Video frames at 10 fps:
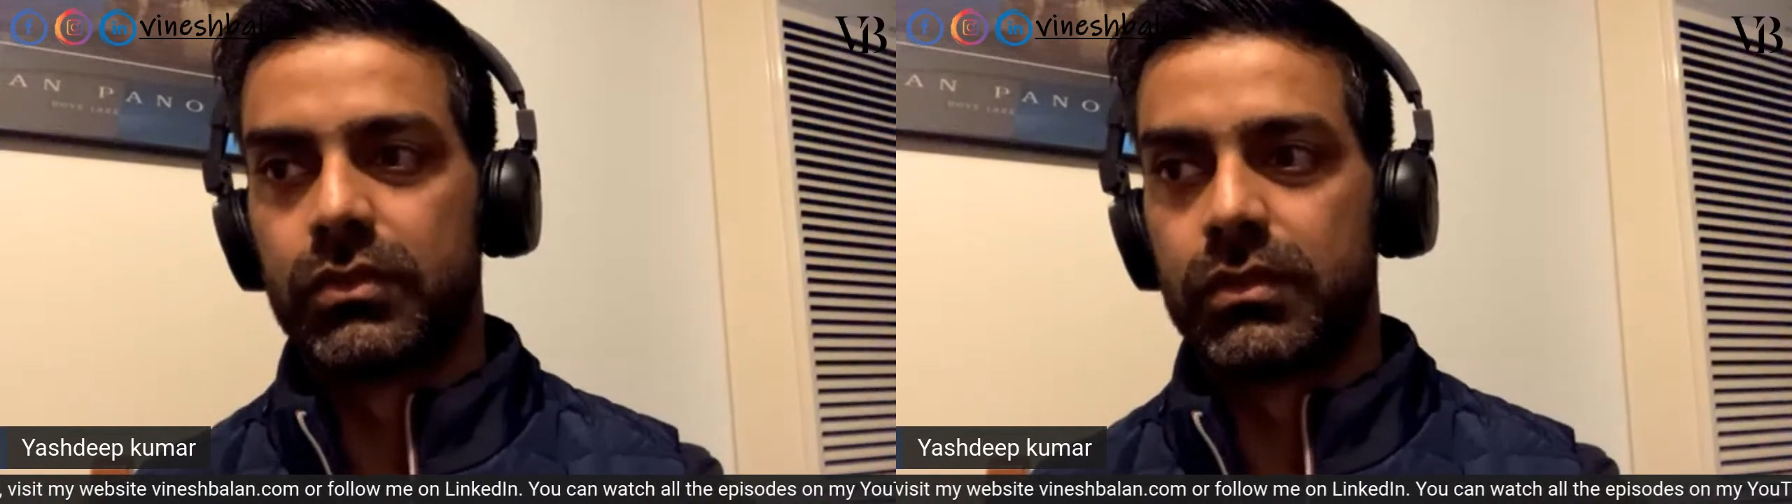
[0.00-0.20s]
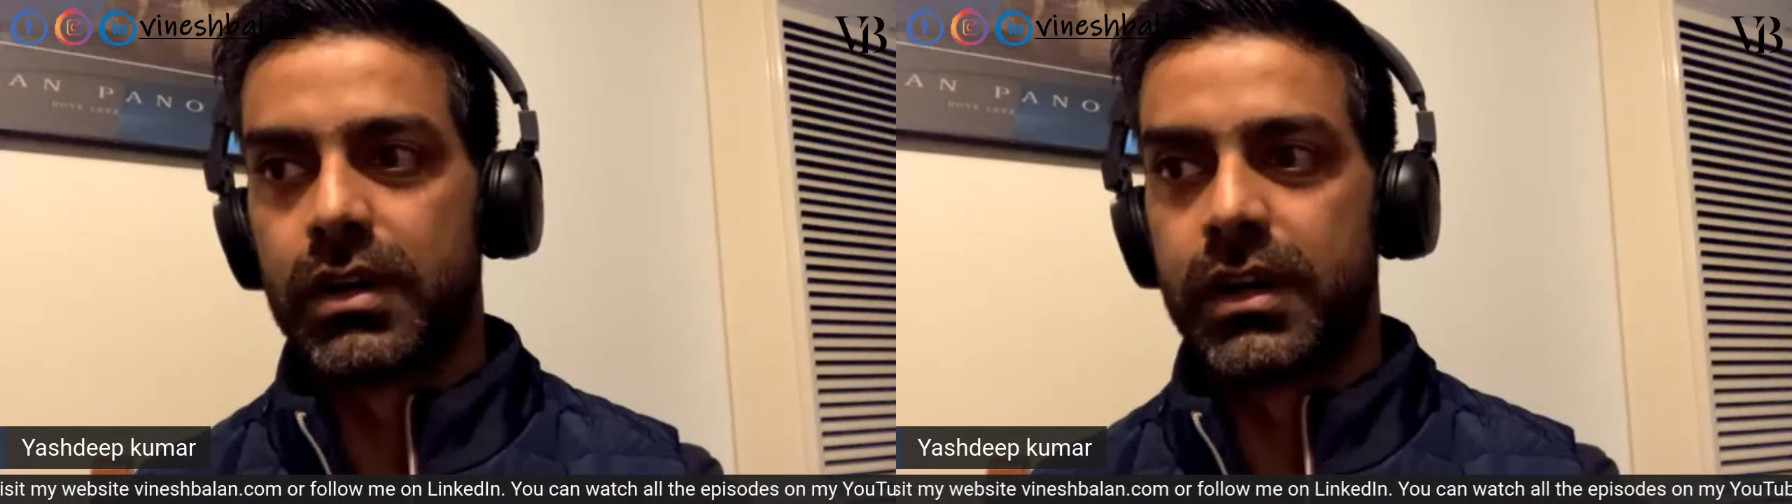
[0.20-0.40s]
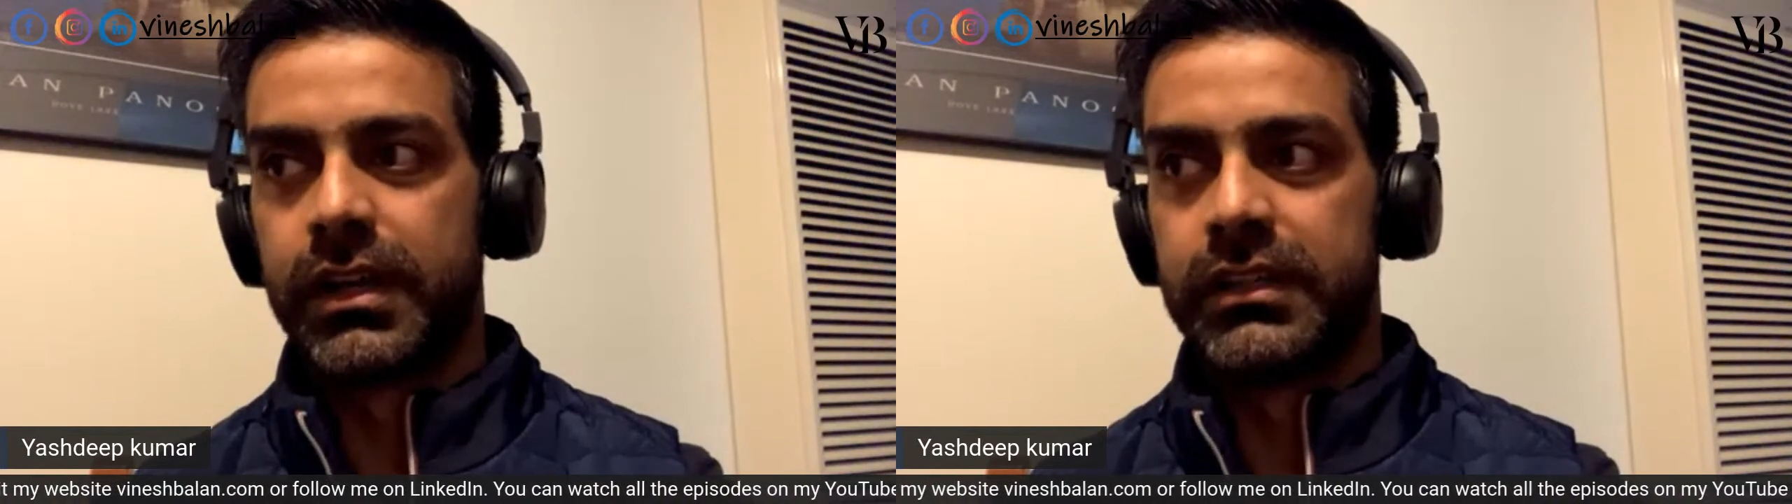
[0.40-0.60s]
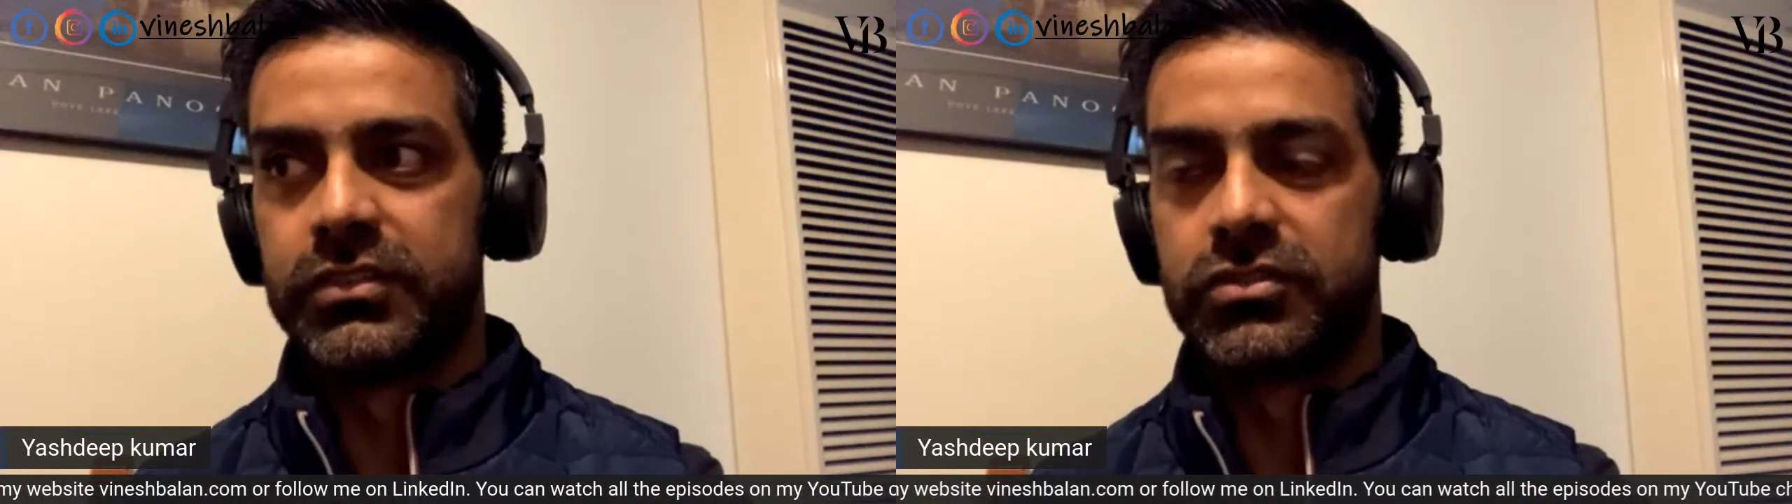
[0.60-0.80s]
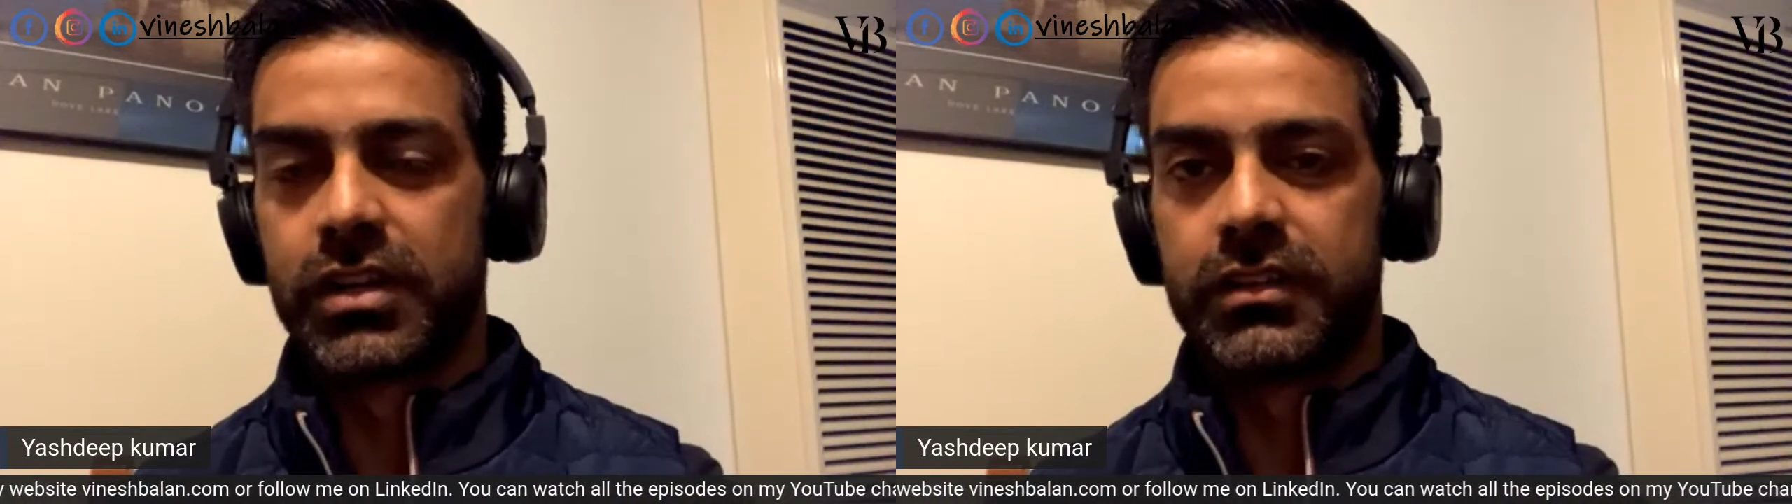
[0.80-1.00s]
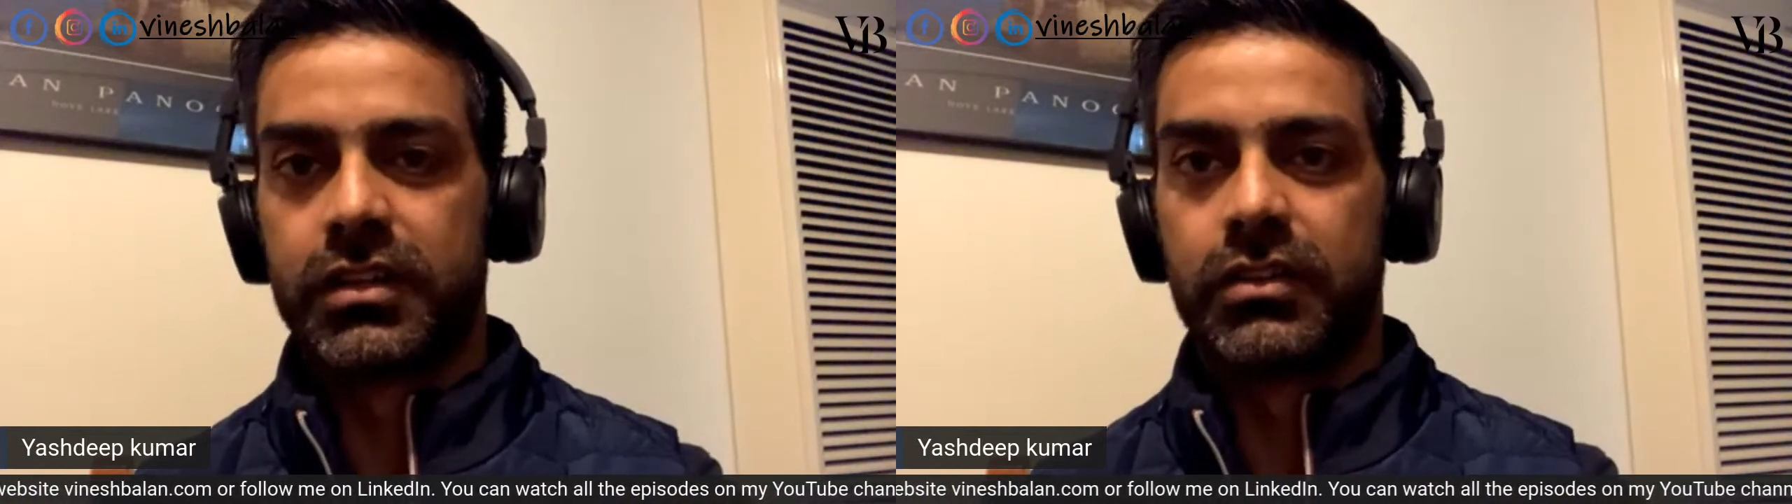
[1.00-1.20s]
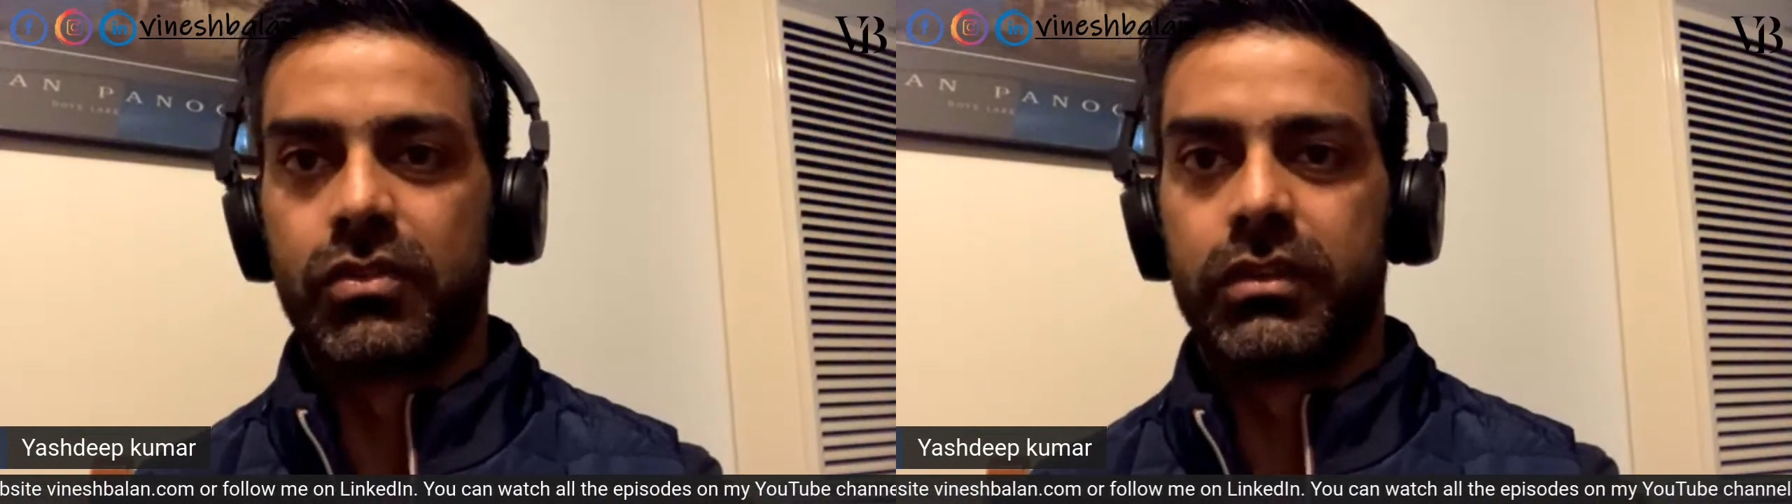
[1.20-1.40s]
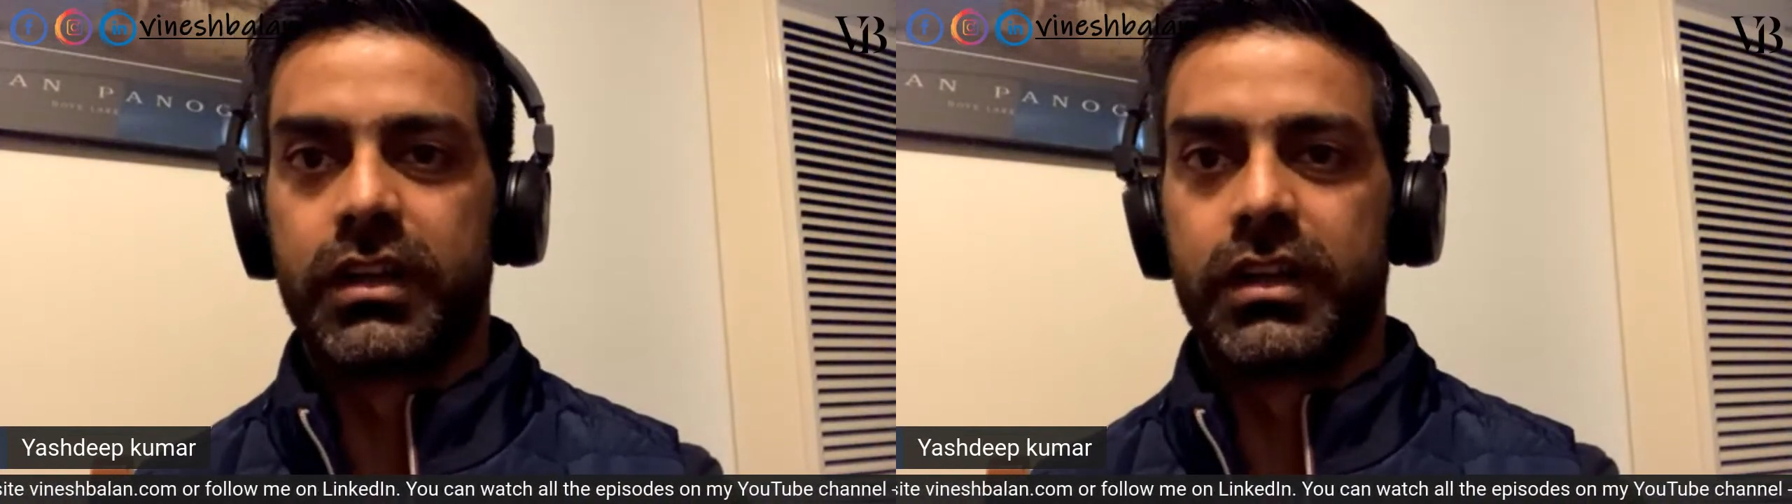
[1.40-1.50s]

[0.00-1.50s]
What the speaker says: So I started